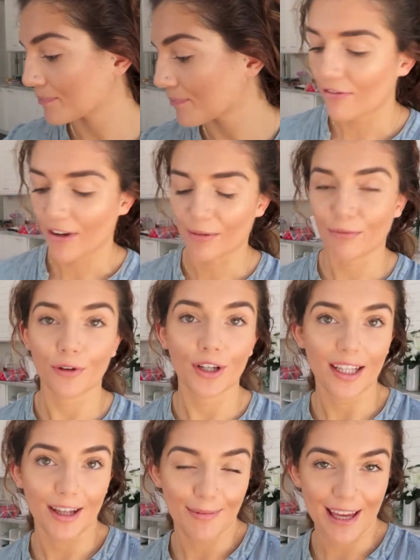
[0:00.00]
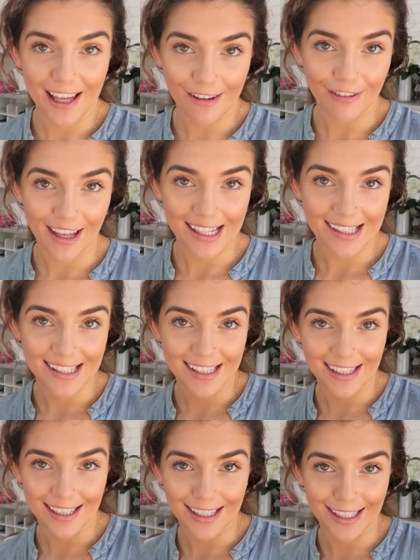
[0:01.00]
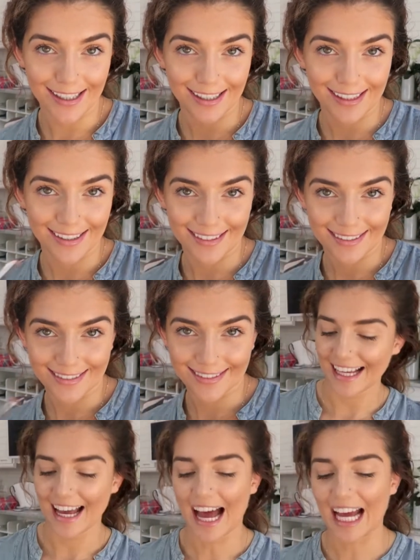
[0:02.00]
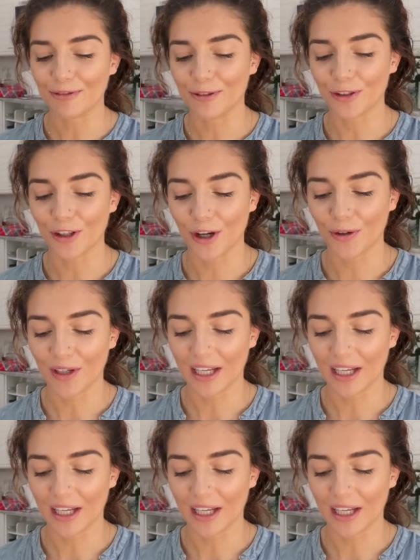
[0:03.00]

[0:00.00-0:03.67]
If I'm really being fancy, I will go